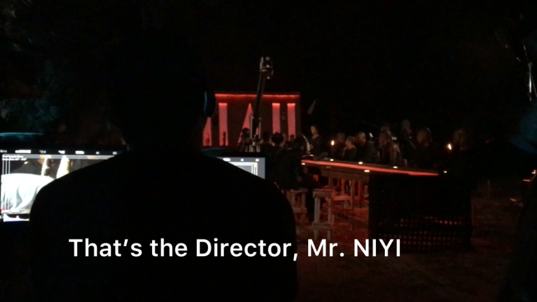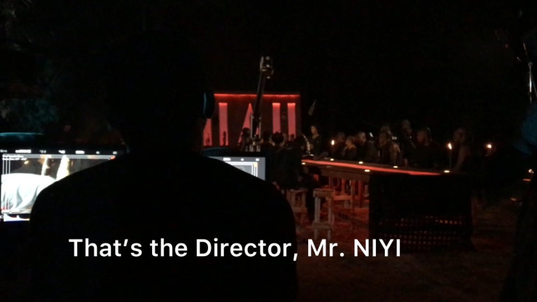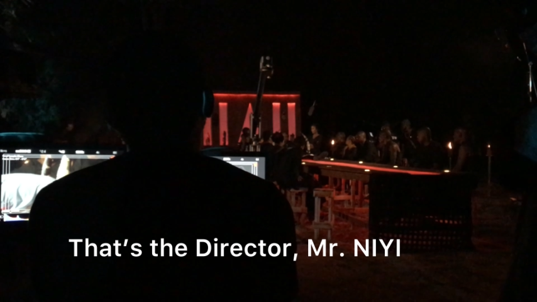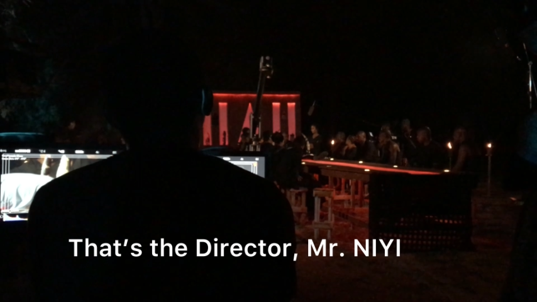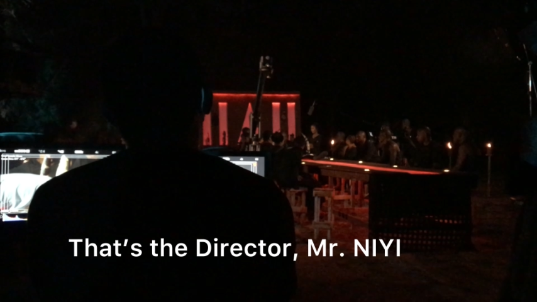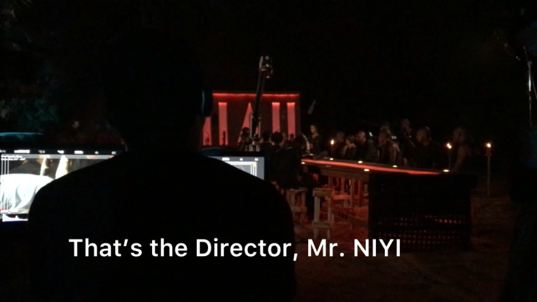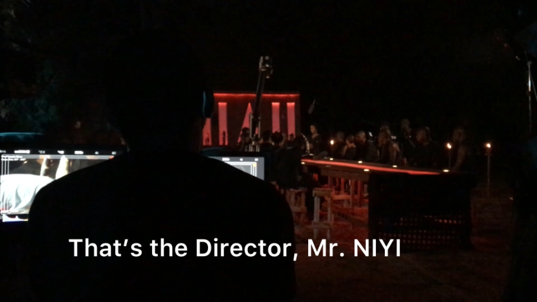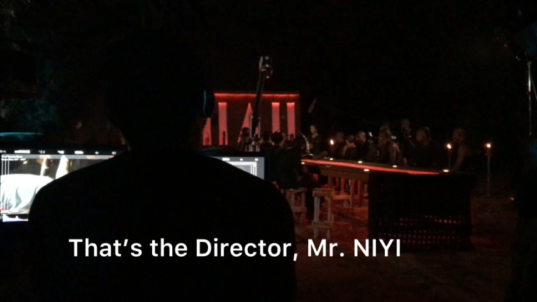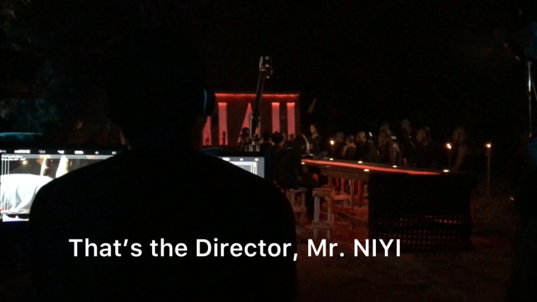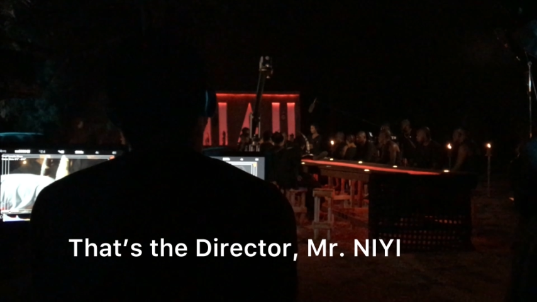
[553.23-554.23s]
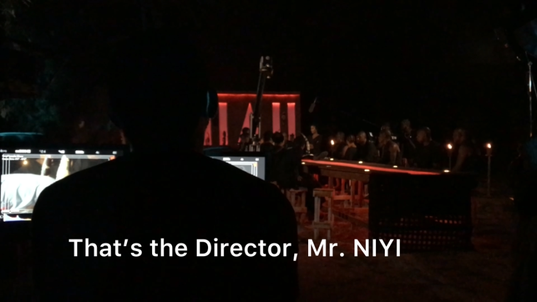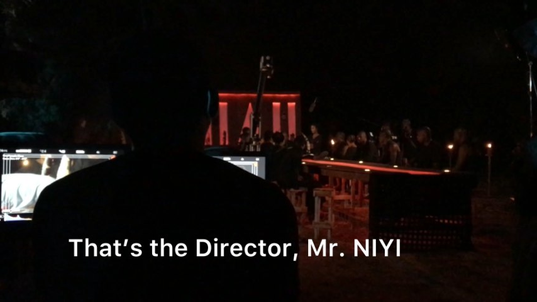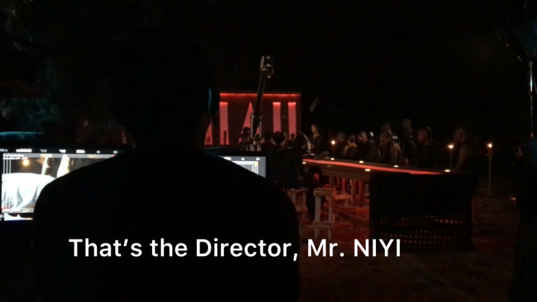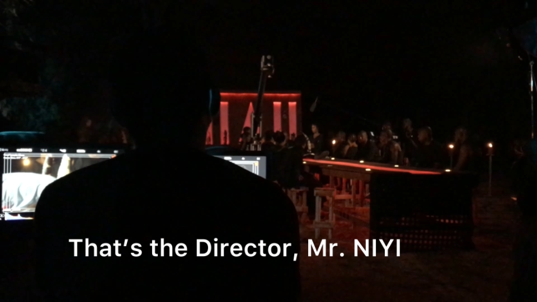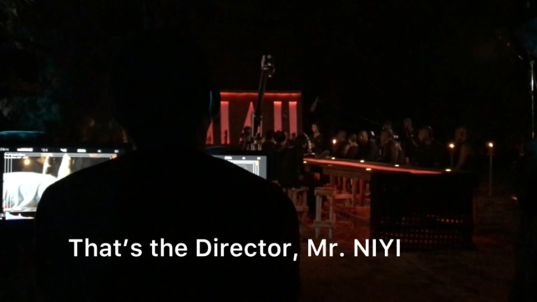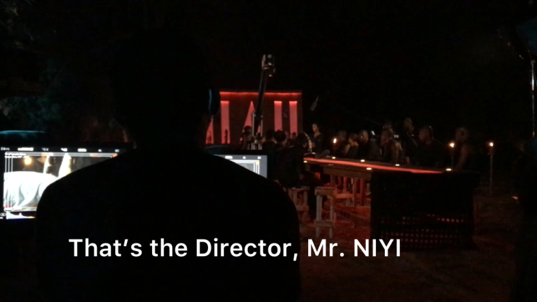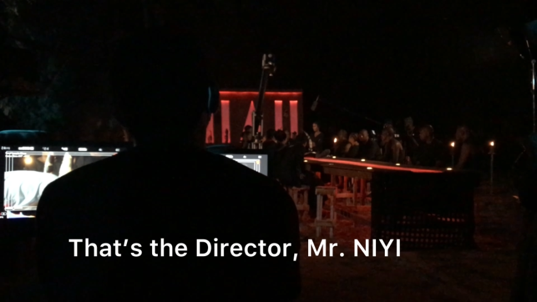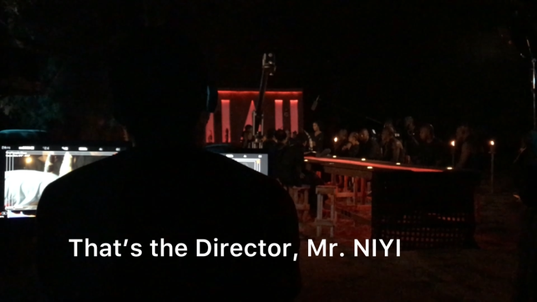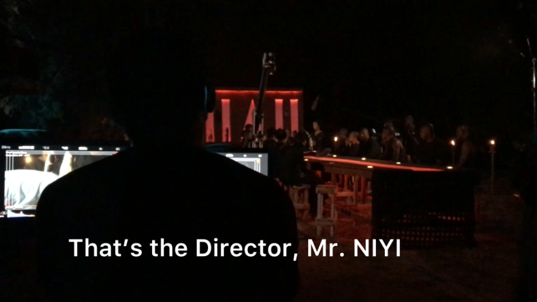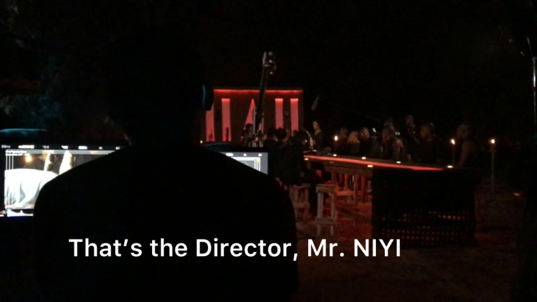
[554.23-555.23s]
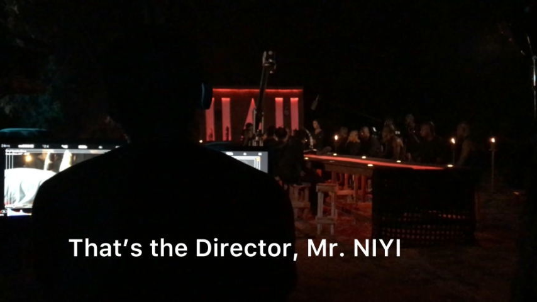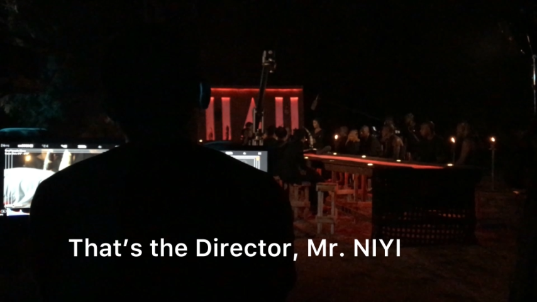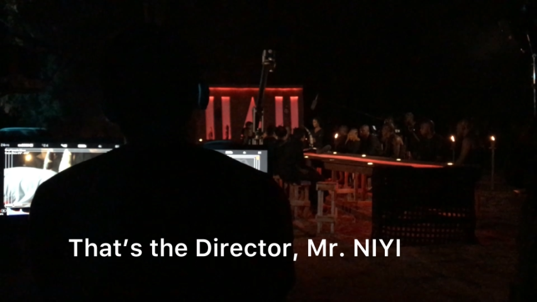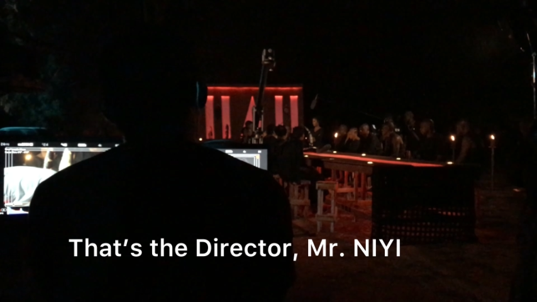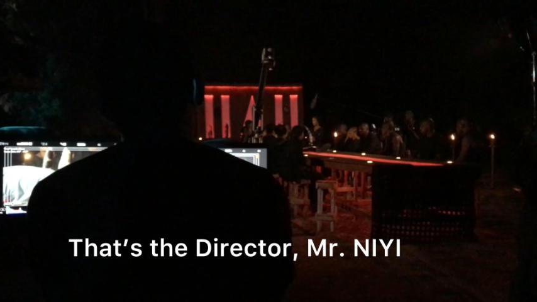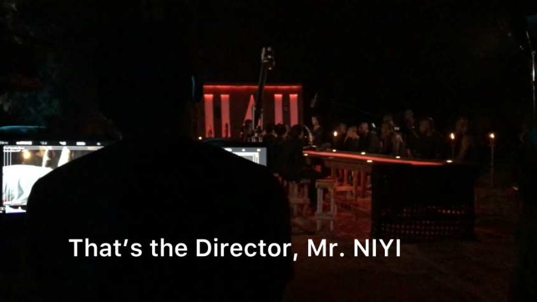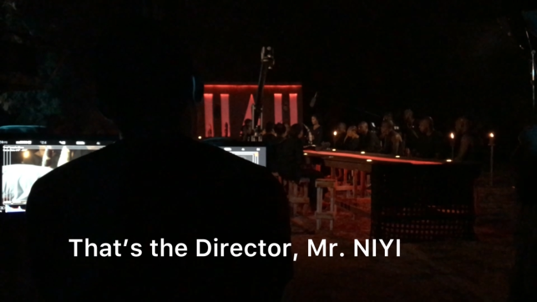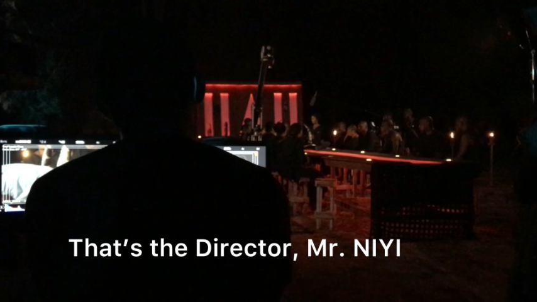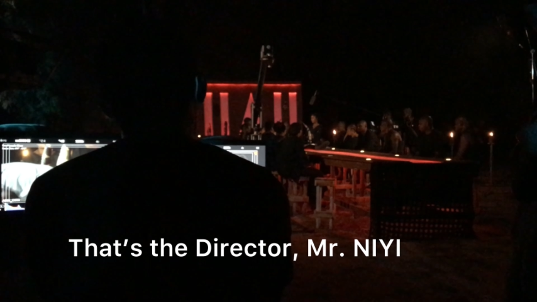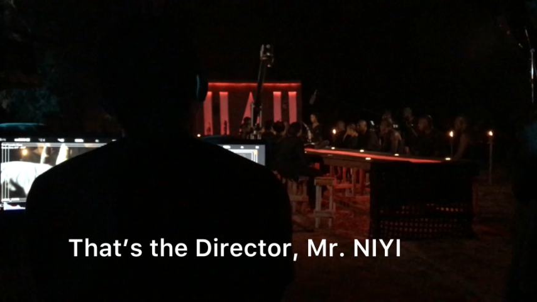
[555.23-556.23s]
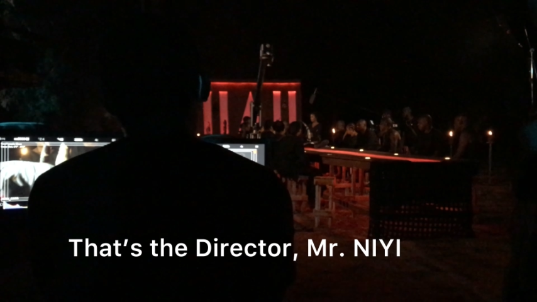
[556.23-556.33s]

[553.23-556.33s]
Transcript: Nobody's mouth can be seen.